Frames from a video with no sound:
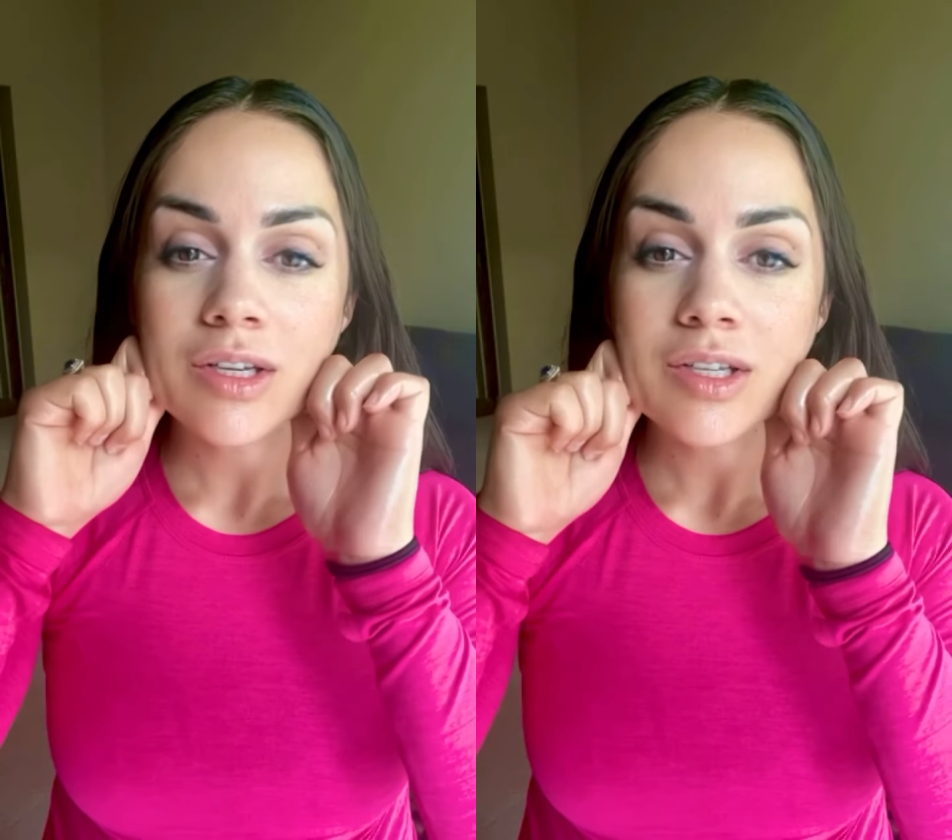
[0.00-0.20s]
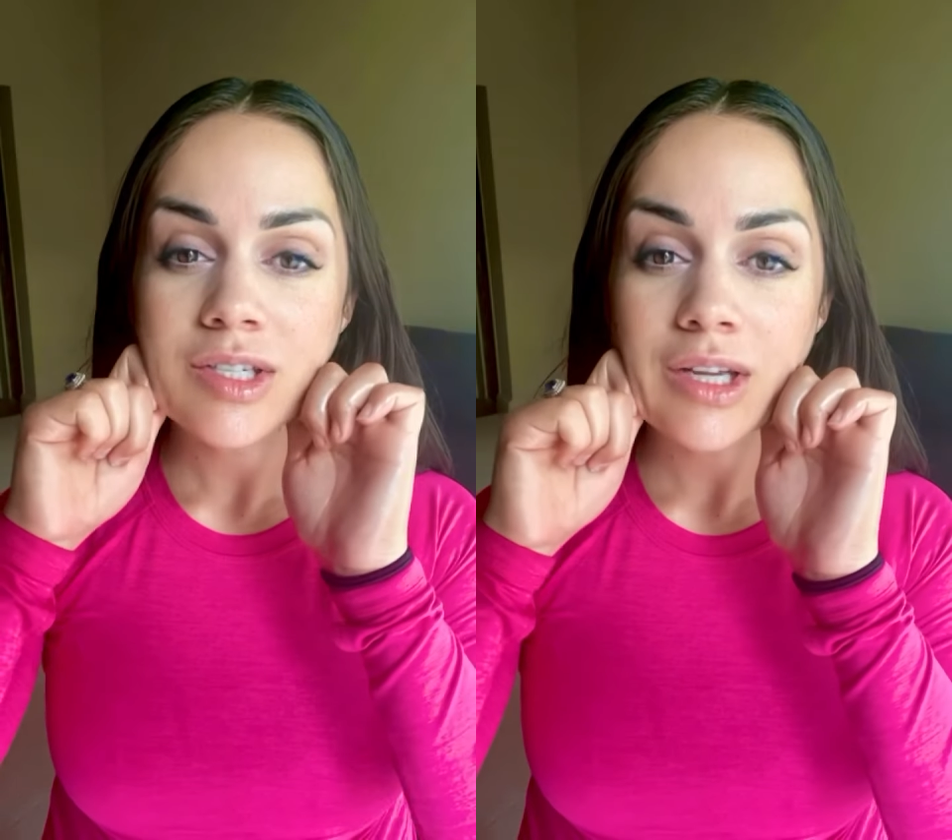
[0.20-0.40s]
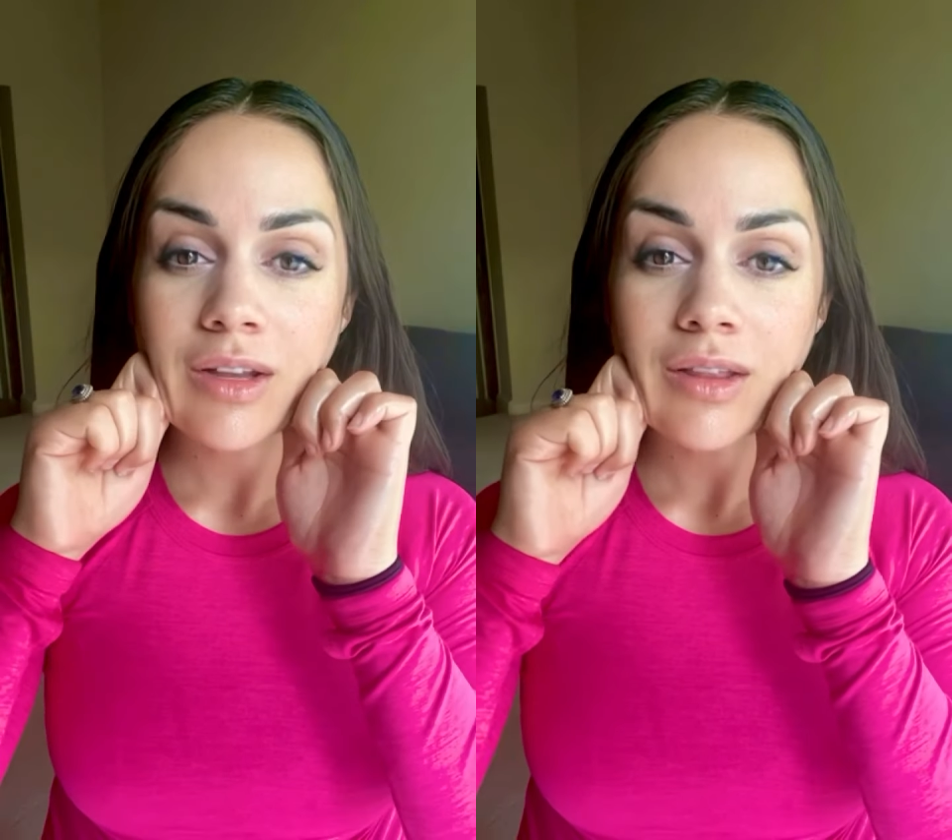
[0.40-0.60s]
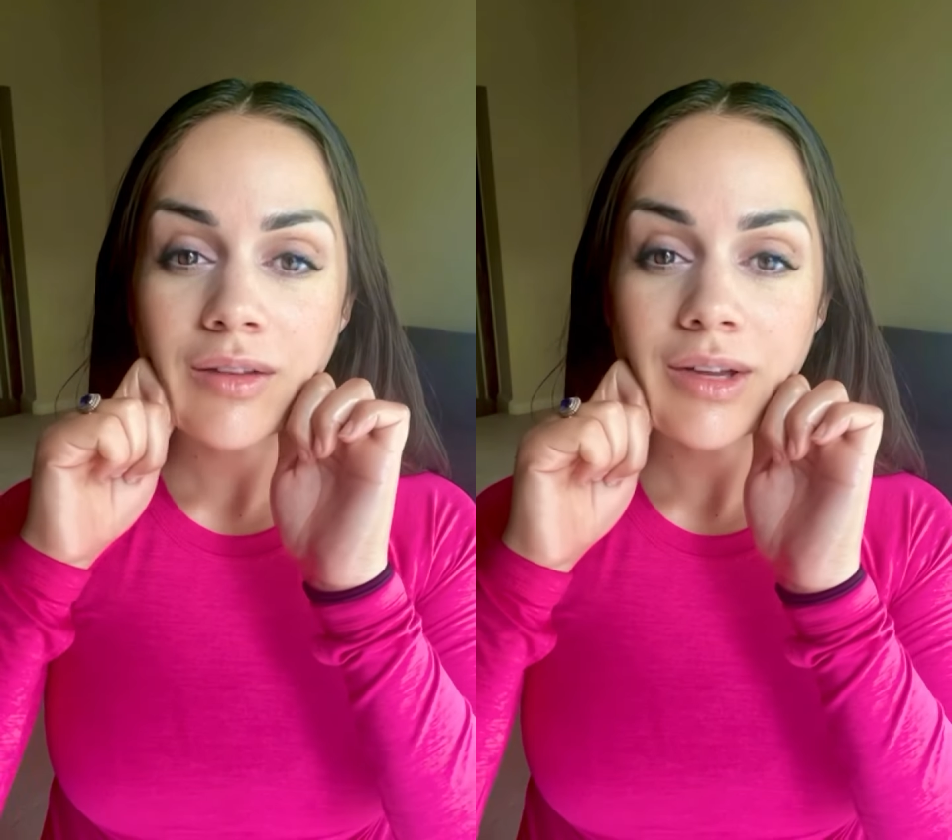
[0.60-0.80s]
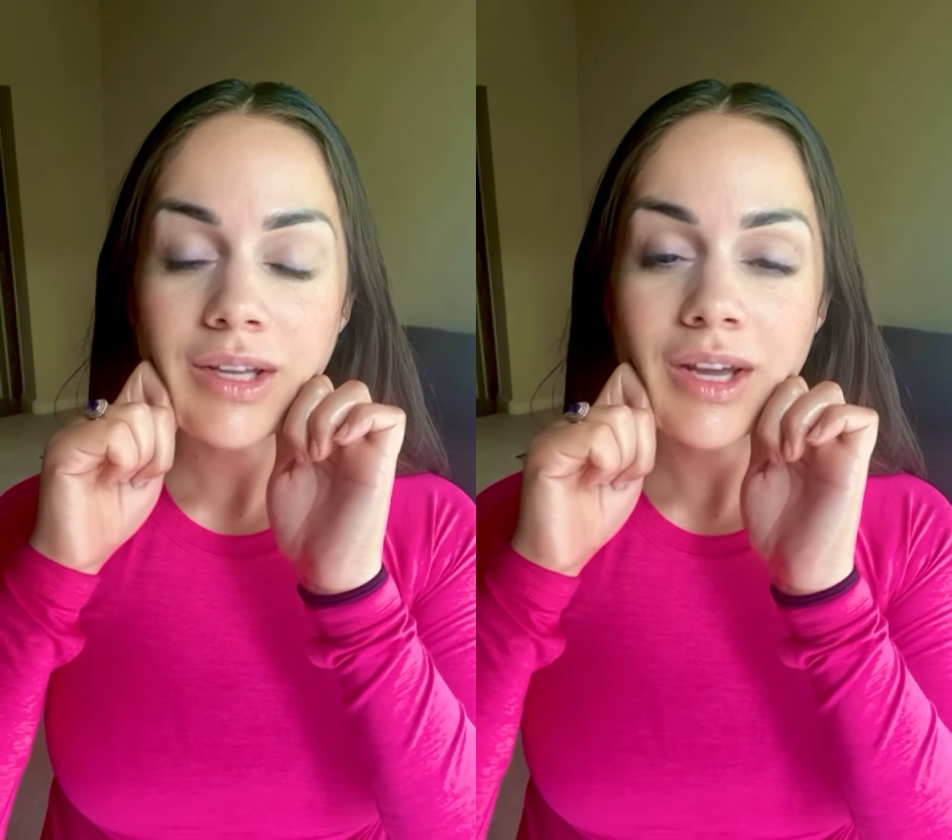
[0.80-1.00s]
your chin
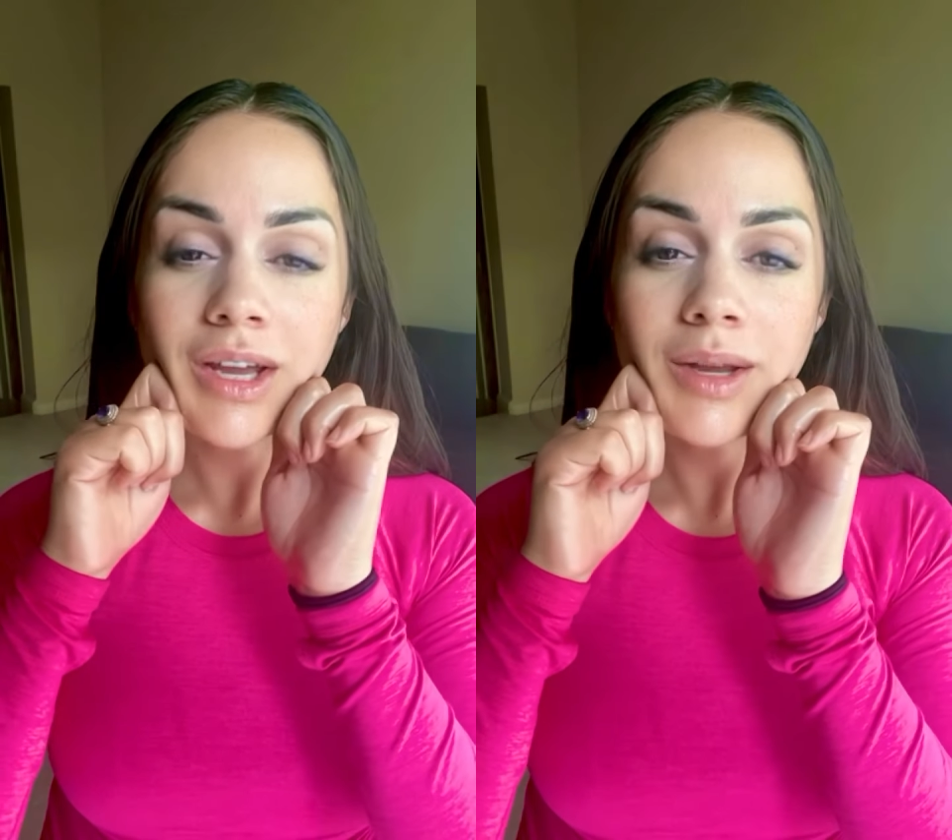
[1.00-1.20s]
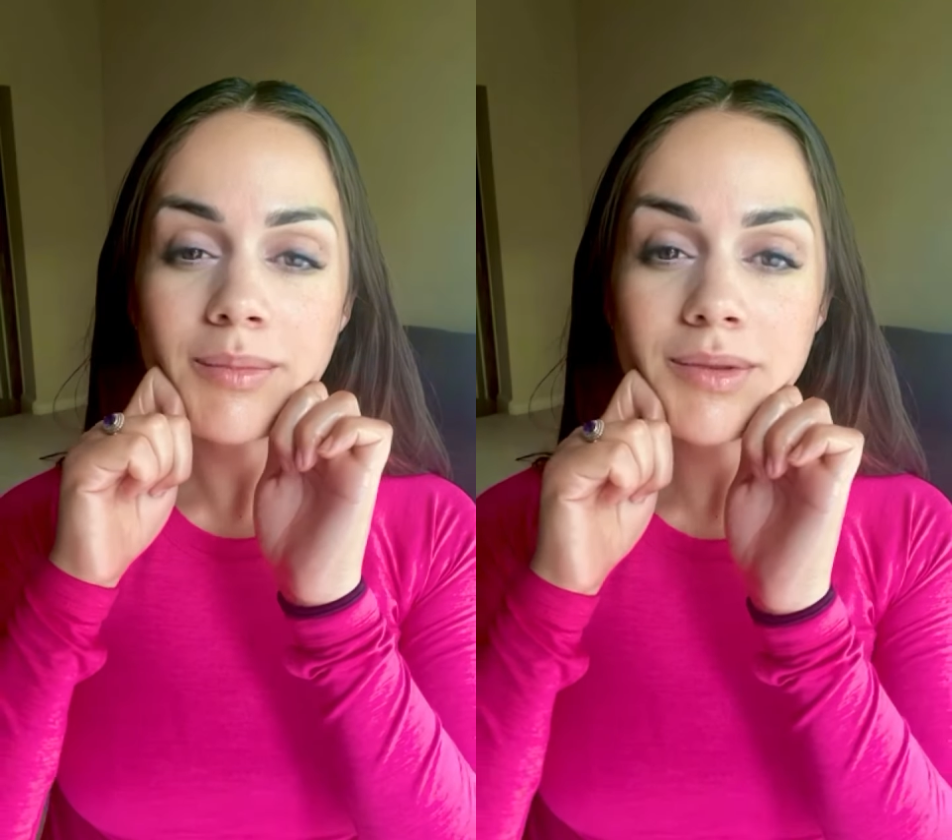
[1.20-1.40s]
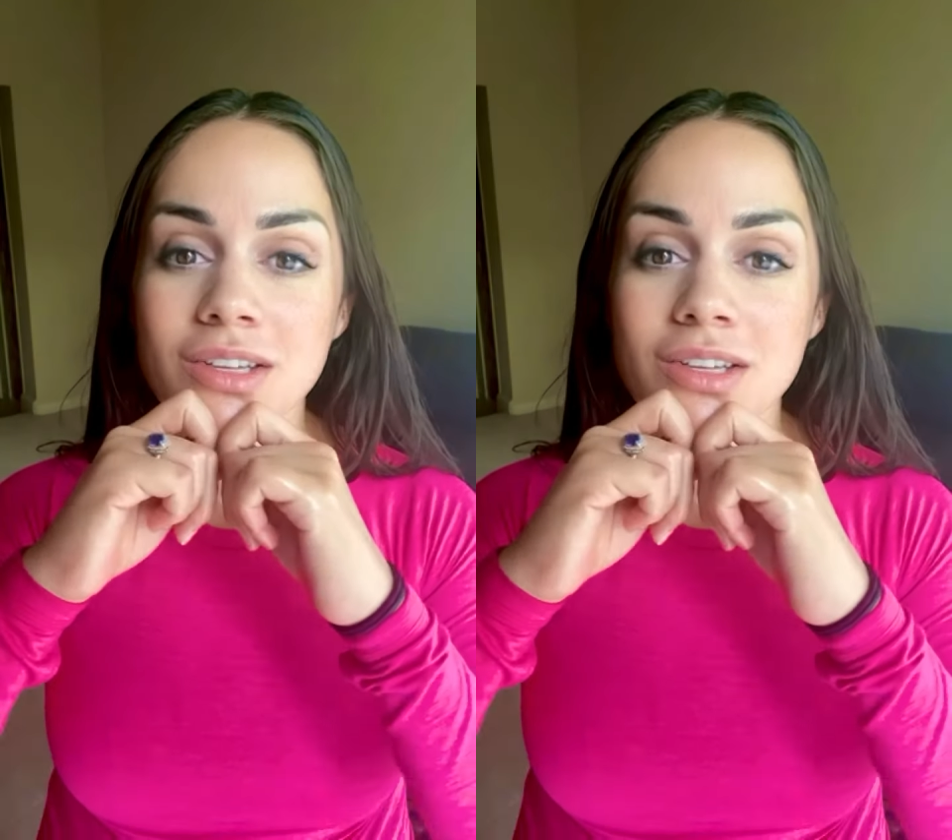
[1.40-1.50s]
3 times,